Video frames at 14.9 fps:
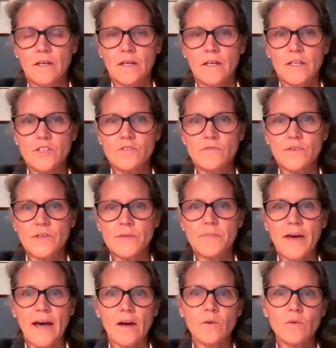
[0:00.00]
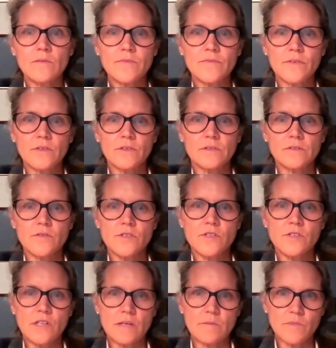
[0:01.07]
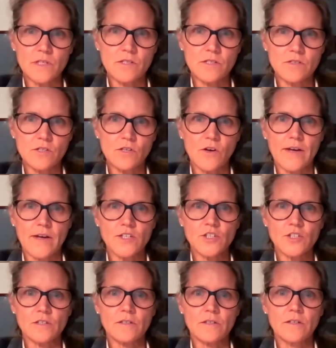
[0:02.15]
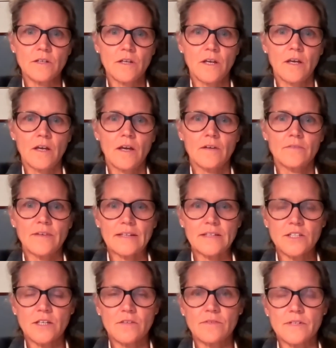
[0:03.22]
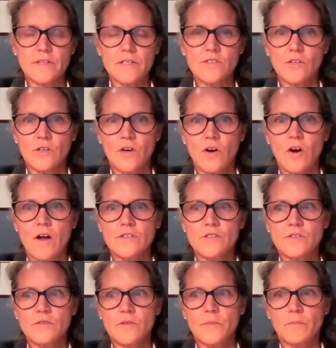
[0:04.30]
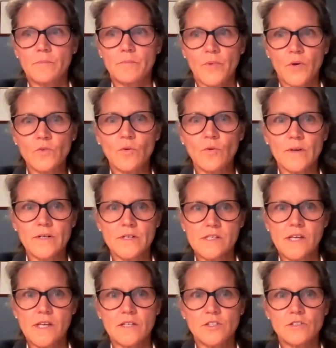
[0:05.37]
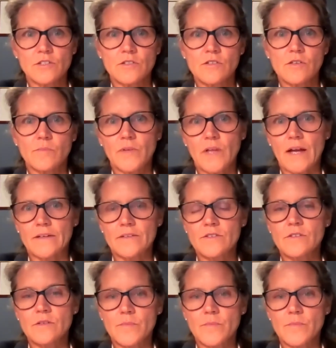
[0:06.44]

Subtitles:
It's a very powerful, seamless integration of activities across both organizations applied to the